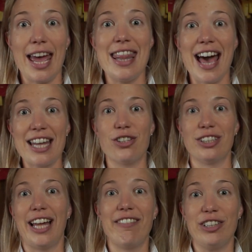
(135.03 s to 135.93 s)
And that's your
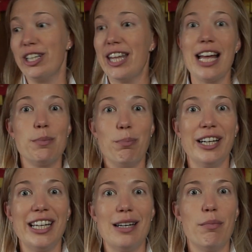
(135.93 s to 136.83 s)
livelihood. That's
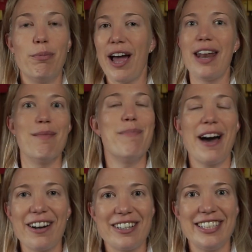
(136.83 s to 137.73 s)
bringing bread and
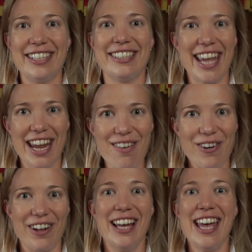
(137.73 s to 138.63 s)
butter to your
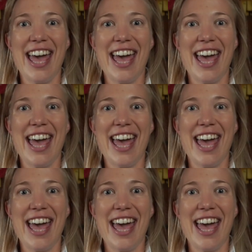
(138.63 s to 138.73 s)
table.